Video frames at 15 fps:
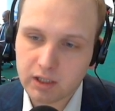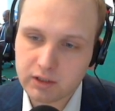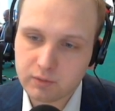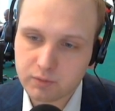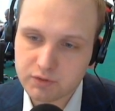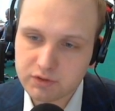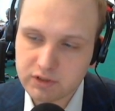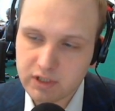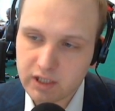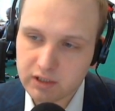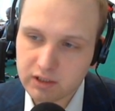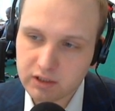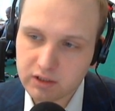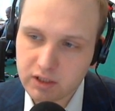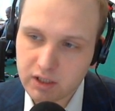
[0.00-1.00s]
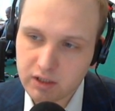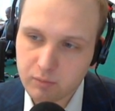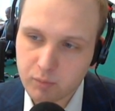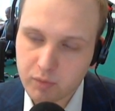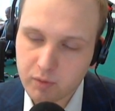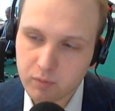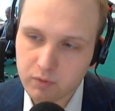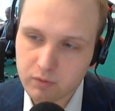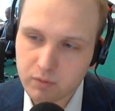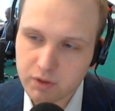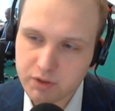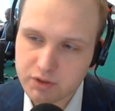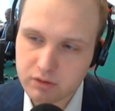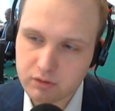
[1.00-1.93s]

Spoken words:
It was standing there, and people are watching.